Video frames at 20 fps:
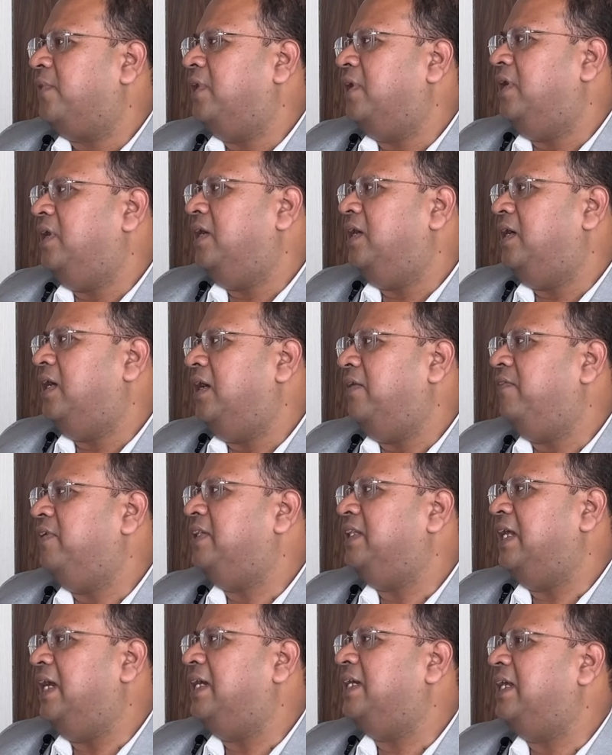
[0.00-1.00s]

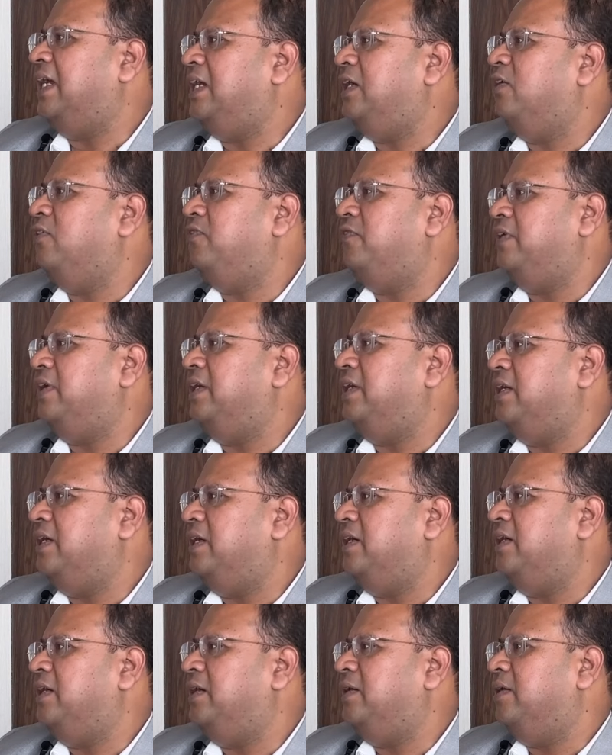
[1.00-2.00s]
having that kind of an
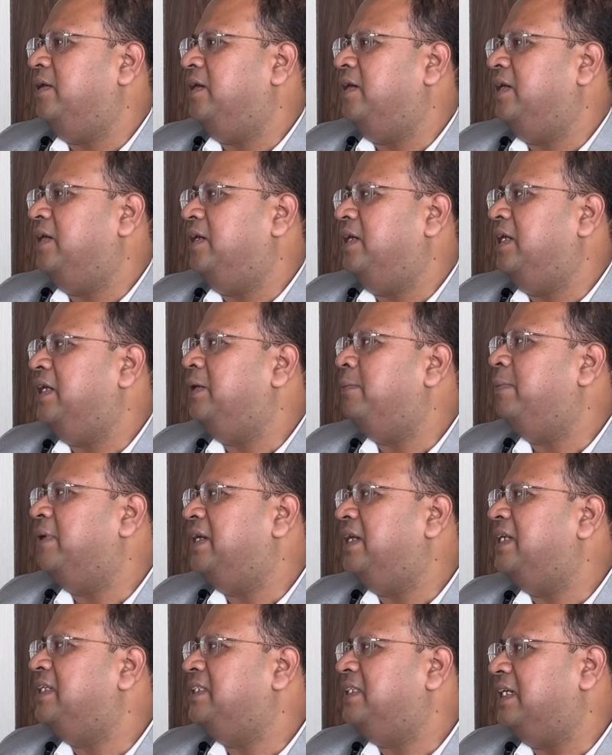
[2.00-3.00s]

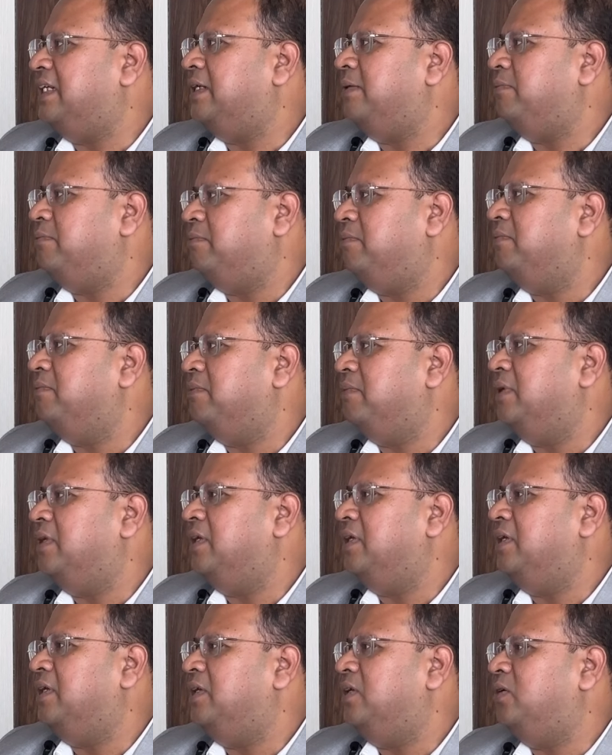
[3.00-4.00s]
independent setup
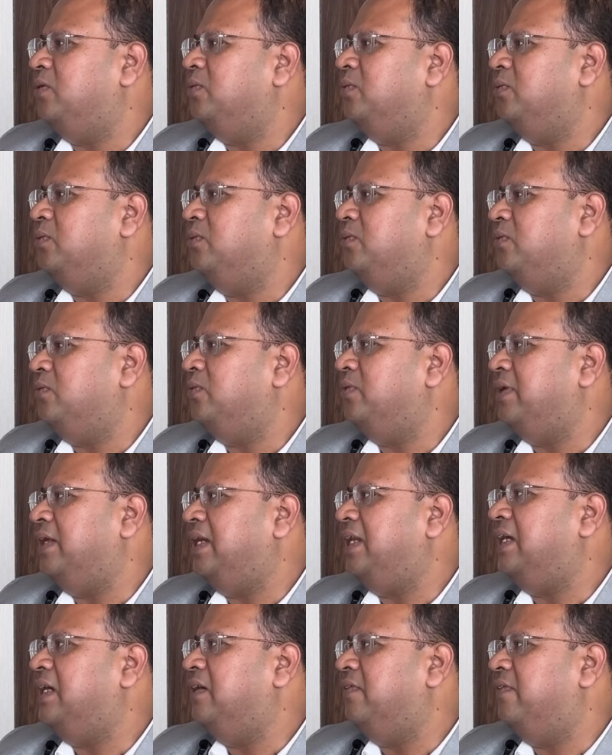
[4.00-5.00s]
to
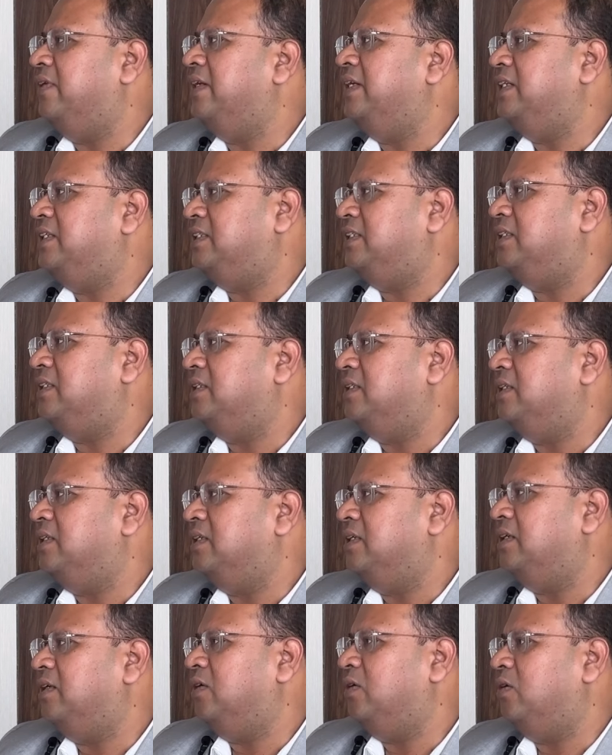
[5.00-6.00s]
really govern its
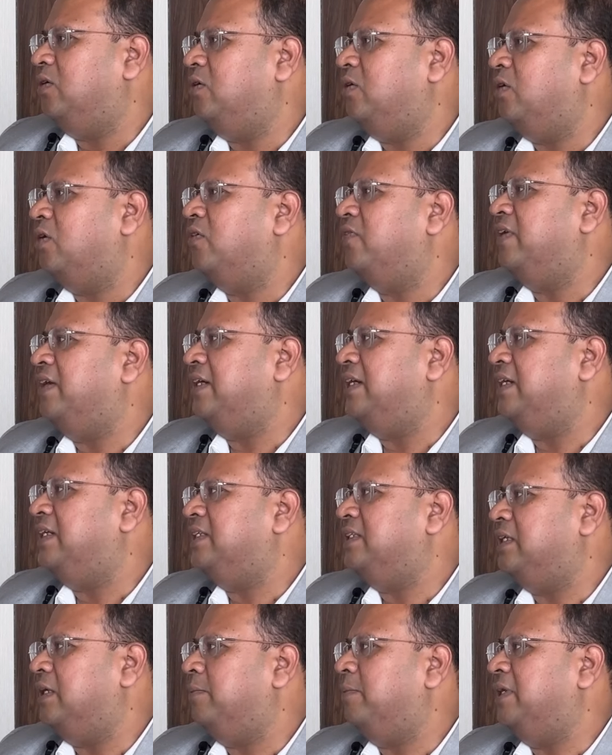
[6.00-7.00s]
lot of
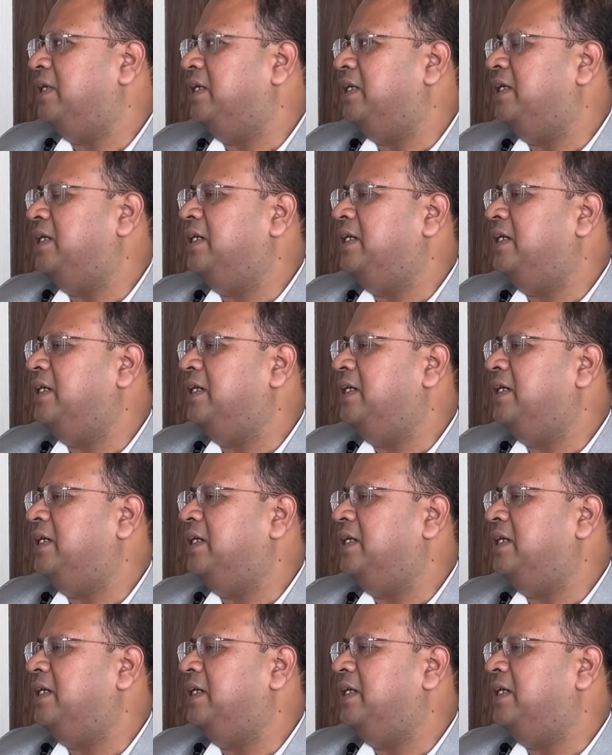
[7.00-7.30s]
entities coming in